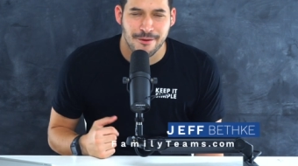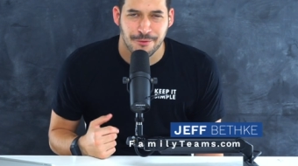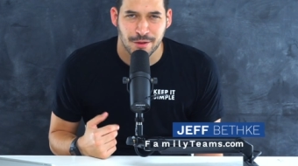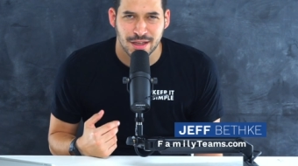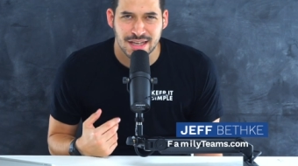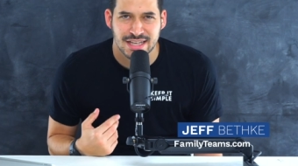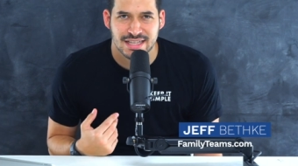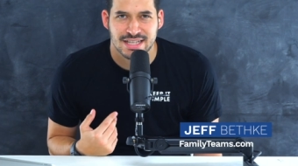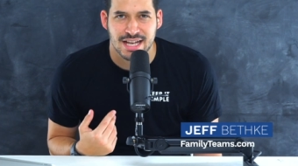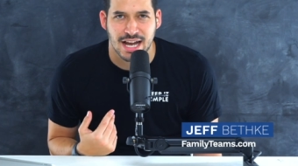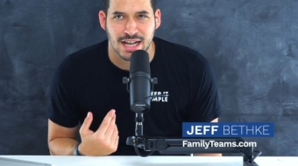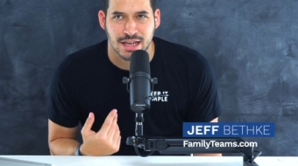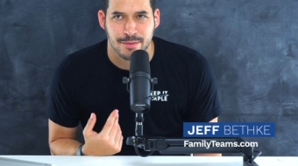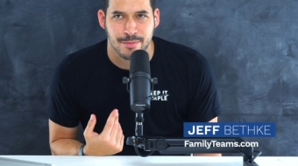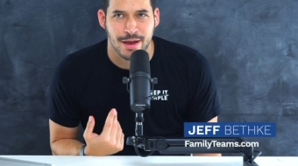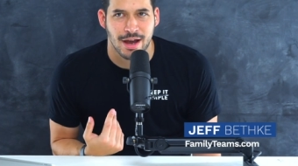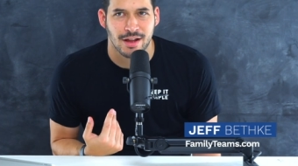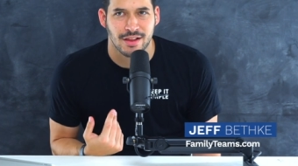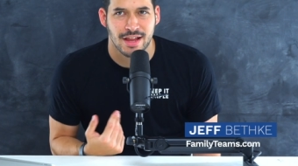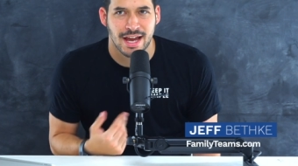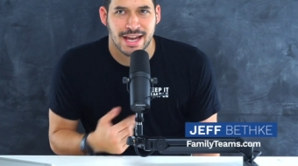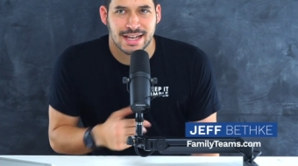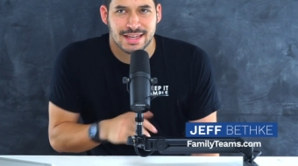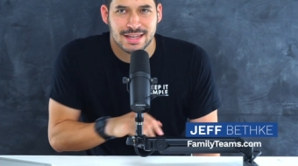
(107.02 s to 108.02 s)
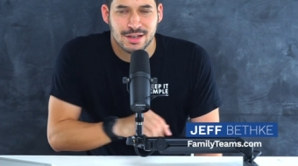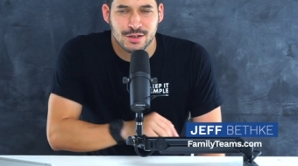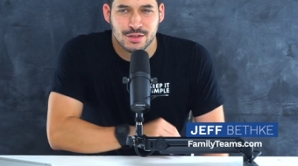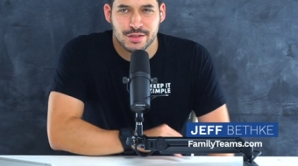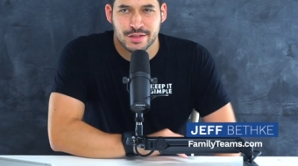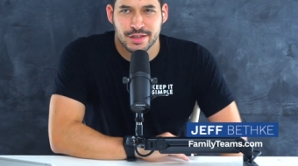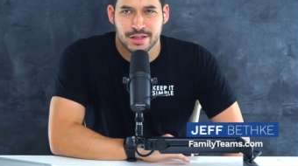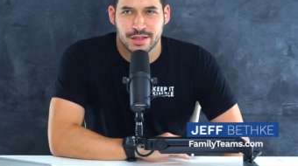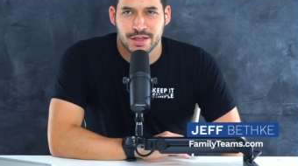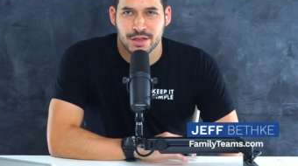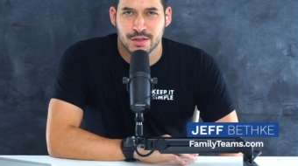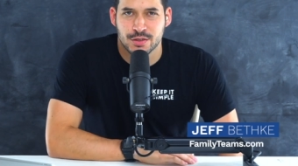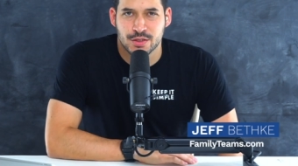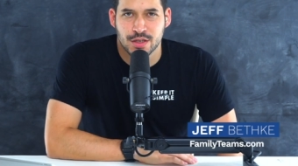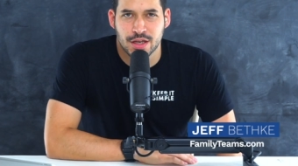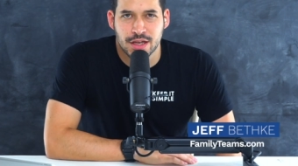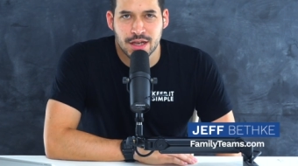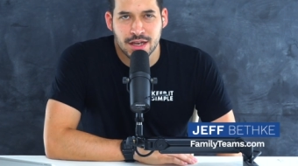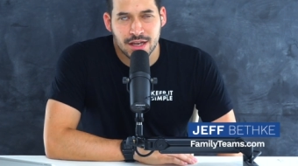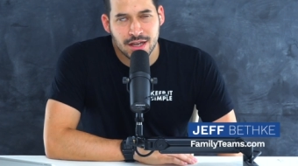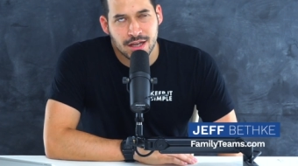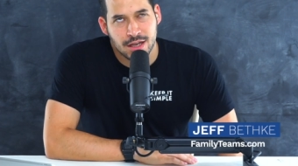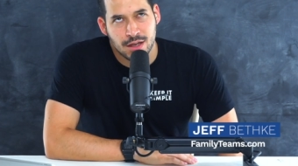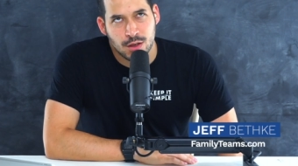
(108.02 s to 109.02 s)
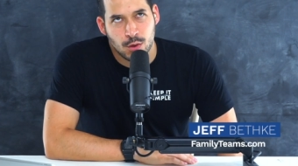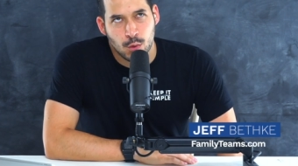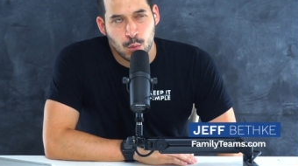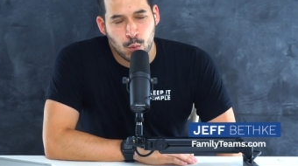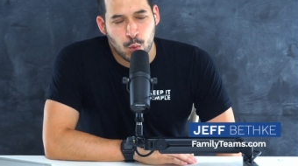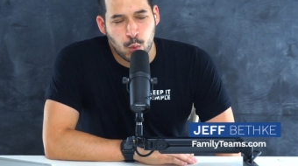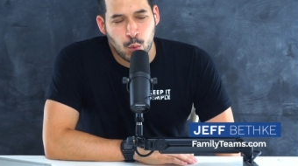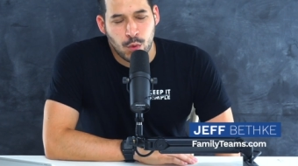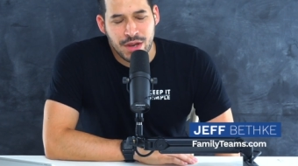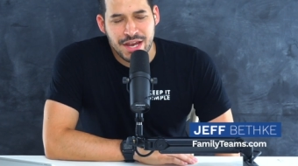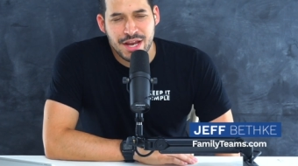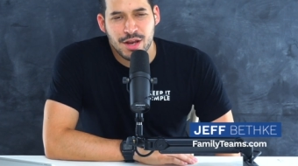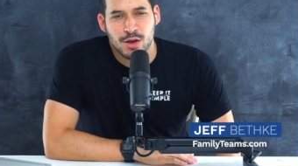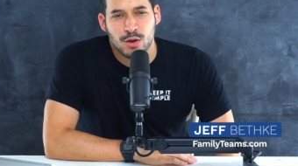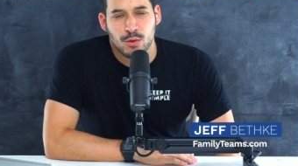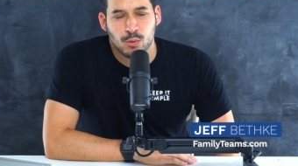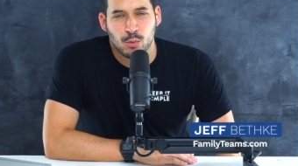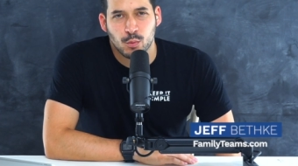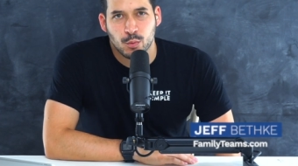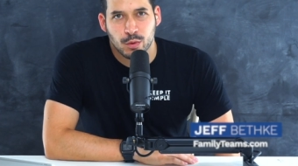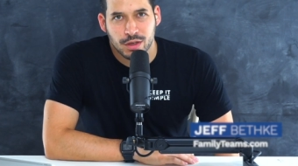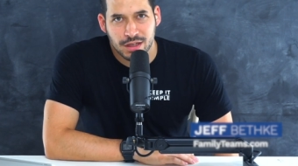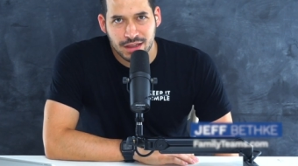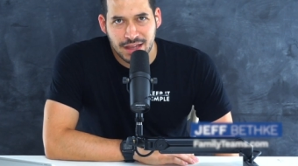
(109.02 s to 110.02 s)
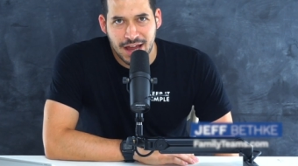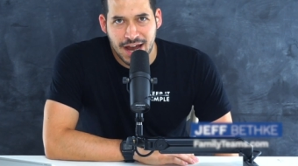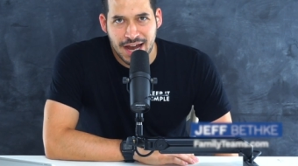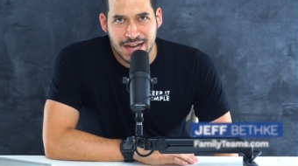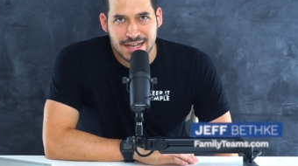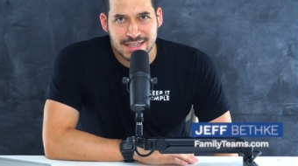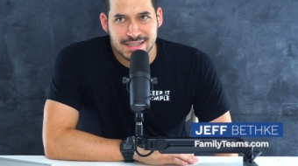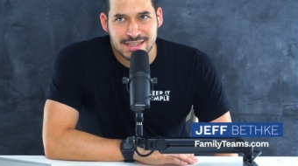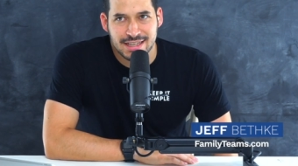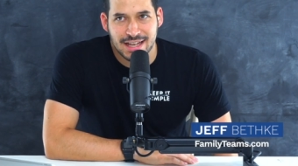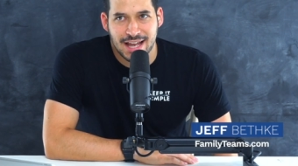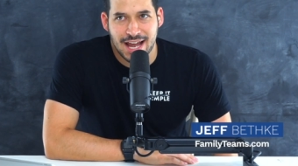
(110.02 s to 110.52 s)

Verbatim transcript: I feel like he's talking about, like, we don't realize